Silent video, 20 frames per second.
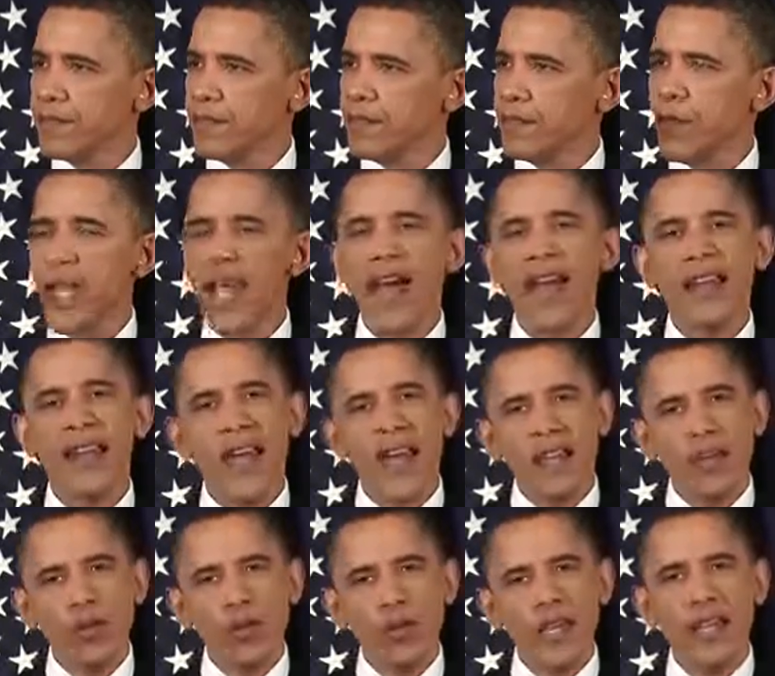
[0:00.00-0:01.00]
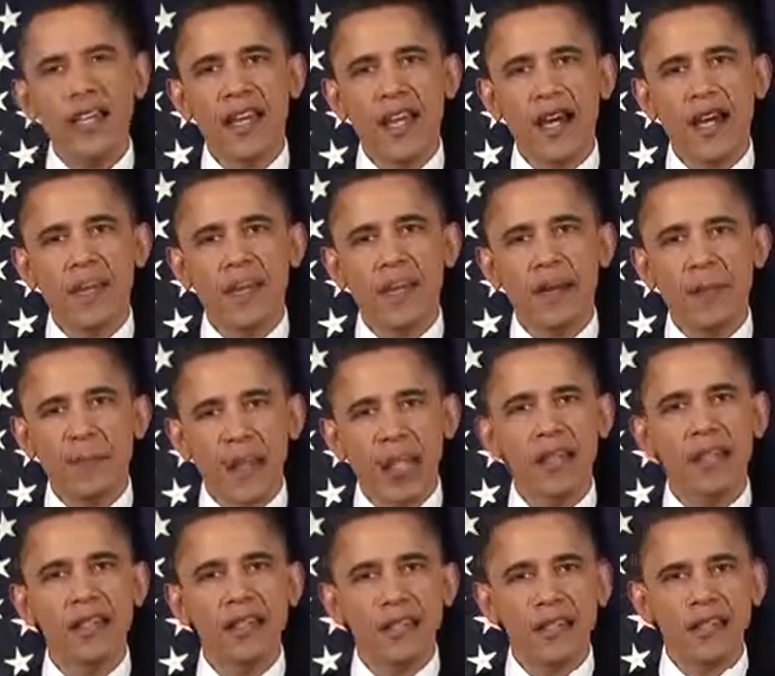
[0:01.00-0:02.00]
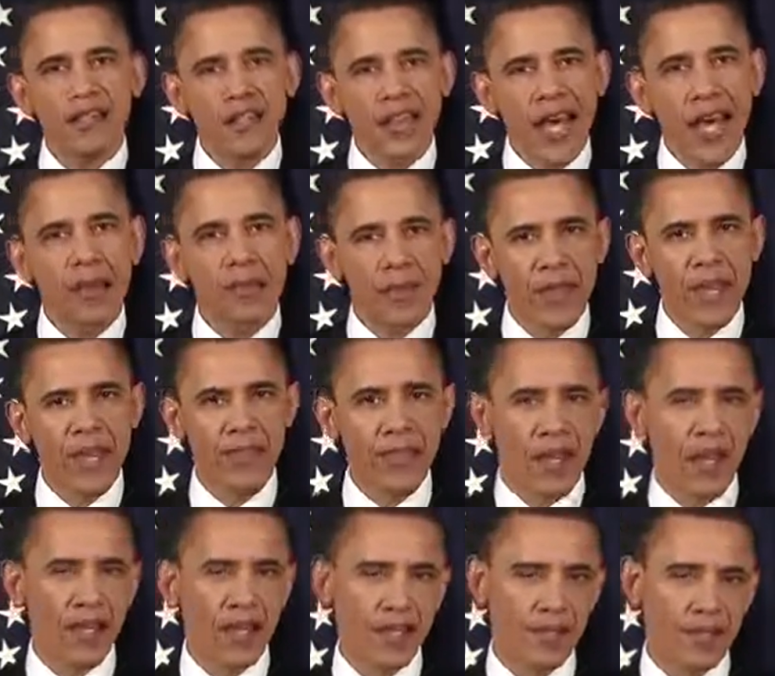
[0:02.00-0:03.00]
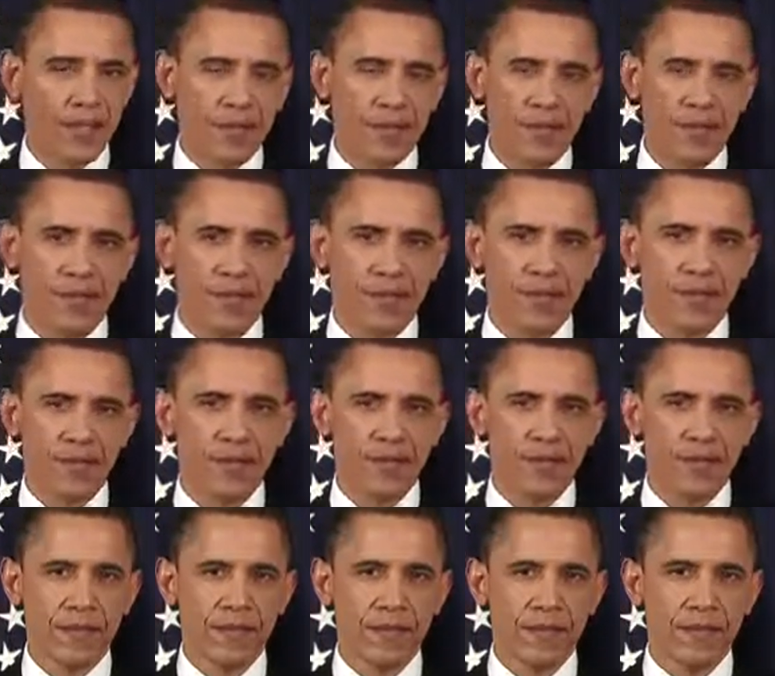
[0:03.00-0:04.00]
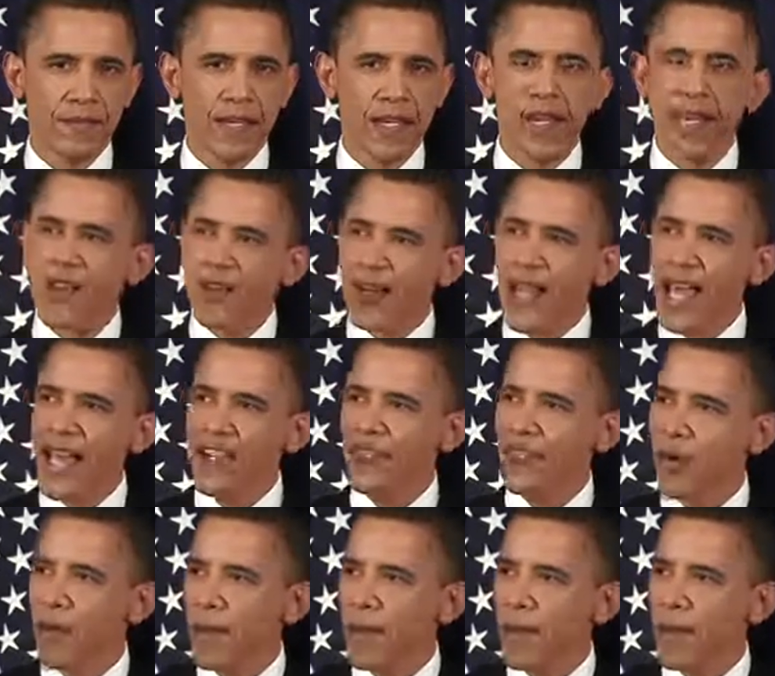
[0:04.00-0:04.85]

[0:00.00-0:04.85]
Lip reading: We had a unique ability to stop that violence, an international